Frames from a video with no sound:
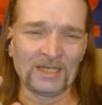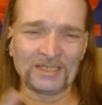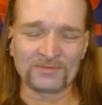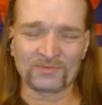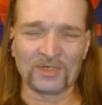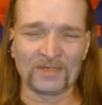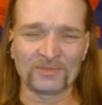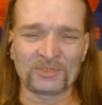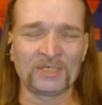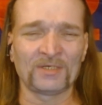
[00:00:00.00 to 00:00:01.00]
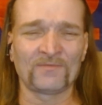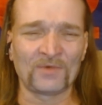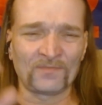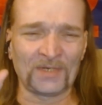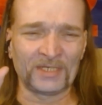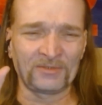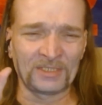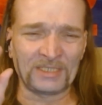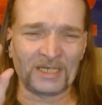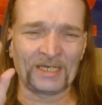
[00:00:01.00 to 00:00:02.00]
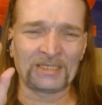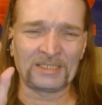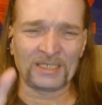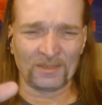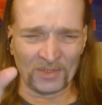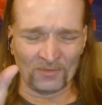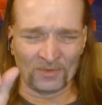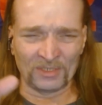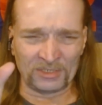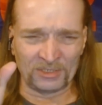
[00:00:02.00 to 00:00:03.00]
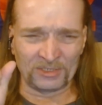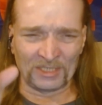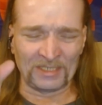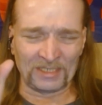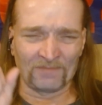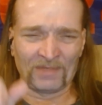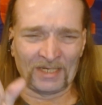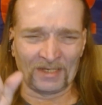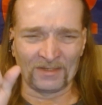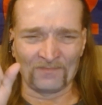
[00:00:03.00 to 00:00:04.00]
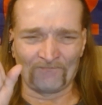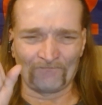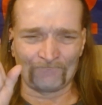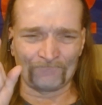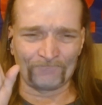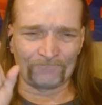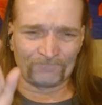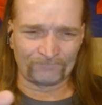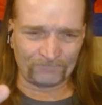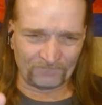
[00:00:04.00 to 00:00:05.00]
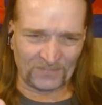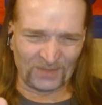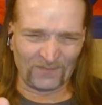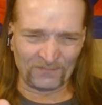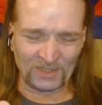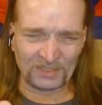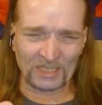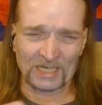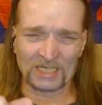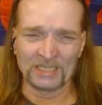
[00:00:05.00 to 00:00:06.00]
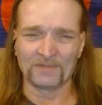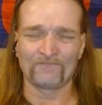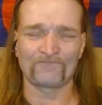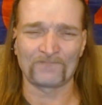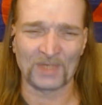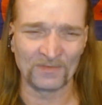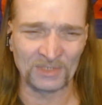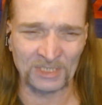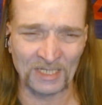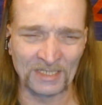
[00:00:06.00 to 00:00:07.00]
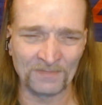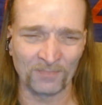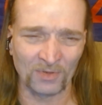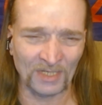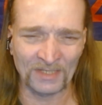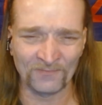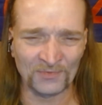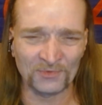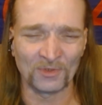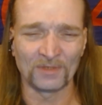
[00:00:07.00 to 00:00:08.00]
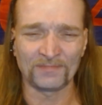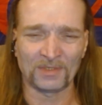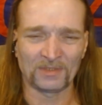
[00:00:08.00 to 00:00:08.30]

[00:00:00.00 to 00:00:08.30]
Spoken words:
Like, subscribe, and share, Devoted Patriots, and tell me what you think about this 15-second clip of this lady praying for Trump.